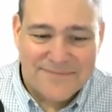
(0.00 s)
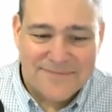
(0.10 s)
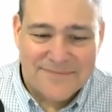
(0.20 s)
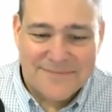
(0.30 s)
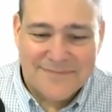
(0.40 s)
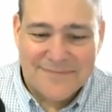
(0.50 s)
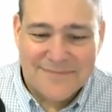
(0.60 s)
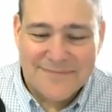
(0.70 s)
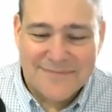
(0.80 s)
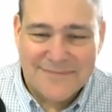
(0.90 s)

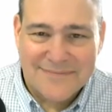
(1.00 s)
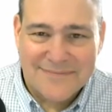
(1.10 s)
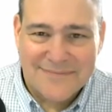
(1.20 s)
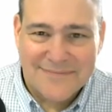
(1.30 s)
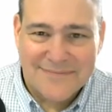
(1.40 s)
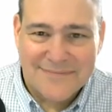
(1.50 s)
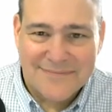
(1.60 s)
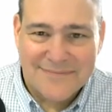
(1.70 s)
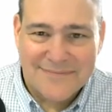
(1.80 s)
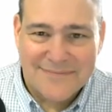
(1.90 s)

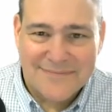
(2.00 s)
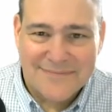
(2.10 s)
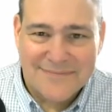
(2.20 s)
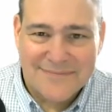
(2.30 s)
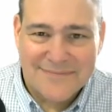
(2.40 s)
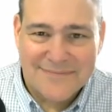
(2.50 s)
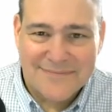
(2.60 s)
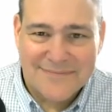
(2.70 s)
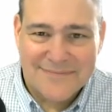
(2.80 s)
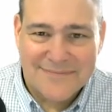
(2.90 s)

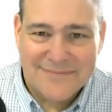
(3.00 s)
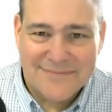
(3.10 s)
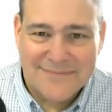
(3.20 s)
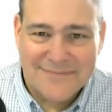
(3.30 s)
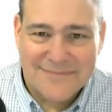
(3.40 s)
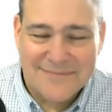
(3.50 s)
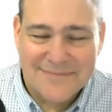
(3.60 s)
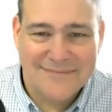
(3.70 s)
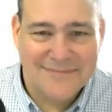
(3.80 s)
[no speech]